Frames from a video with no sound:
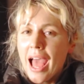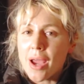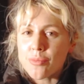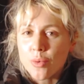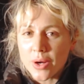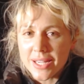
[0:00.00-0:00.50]

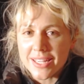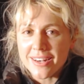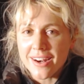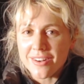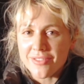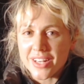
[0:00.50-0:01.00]
I'm working
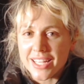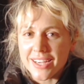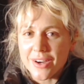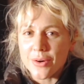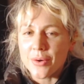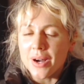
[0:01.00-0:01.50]
on a
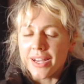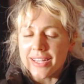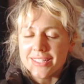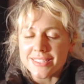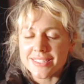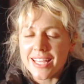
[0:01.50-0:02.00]
video.
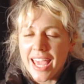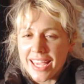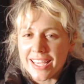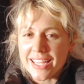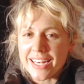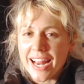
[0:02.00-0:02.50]
It's
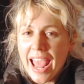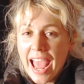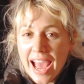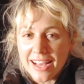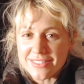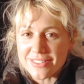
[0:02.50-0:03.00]
taking
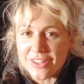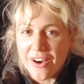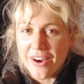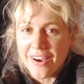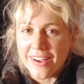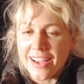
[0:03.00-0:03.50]
ass
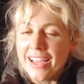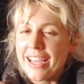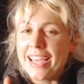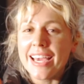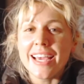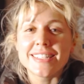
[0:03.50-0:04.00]
long.
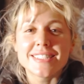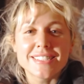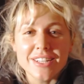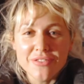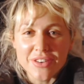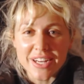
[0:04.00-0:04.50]
It's a
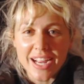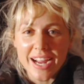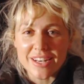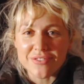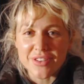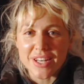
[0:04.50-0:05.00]
different
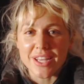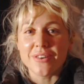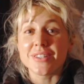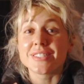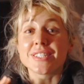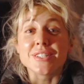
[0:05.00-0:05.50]
kind of video.
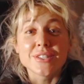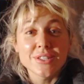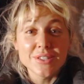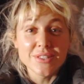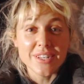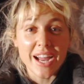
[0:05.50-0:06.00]
It's a
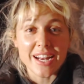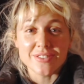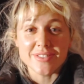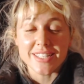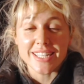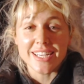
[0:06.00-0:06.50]
new kind of
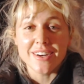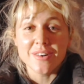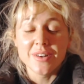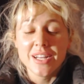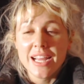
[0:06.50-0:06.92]
video,